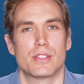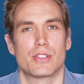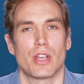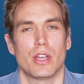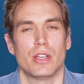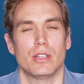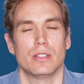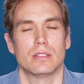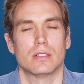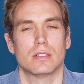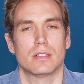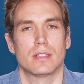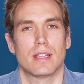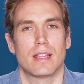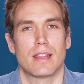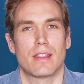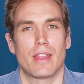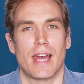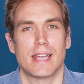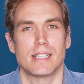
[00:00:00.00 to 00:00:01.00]
So
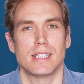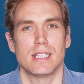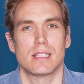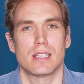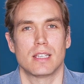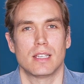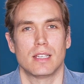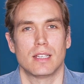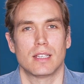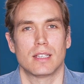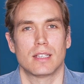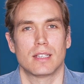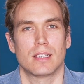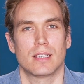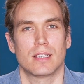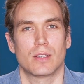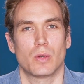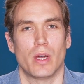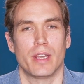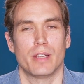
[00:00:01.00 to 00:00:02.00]
that is
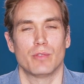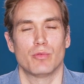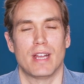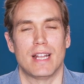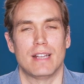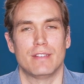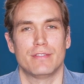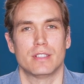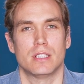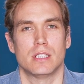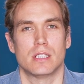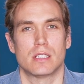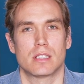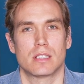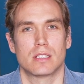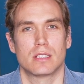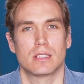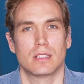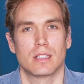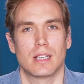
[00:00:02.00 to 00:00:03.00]
quite a
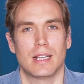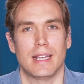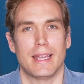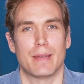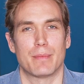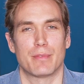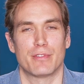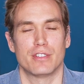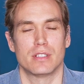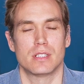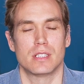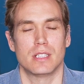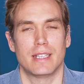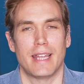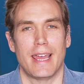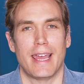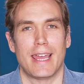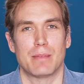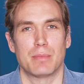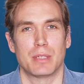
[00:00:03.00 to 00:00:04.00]
relevant clip for
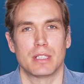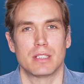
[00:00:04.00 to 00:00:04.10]
today,